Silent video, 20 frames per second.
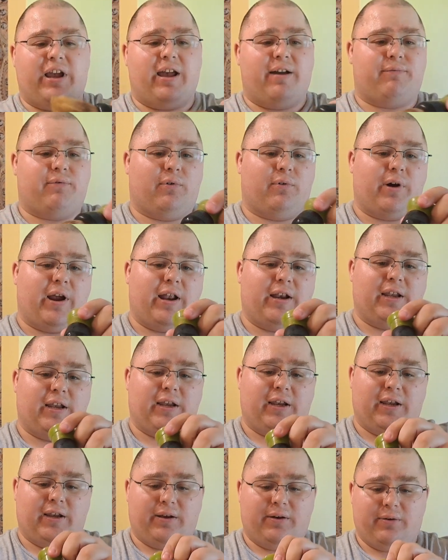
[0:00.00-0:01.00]

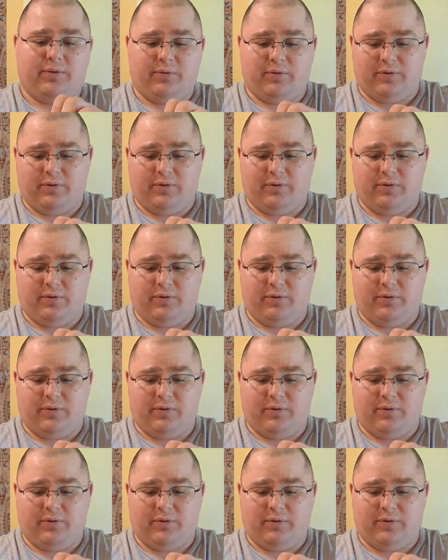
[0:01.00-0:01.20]
Everready,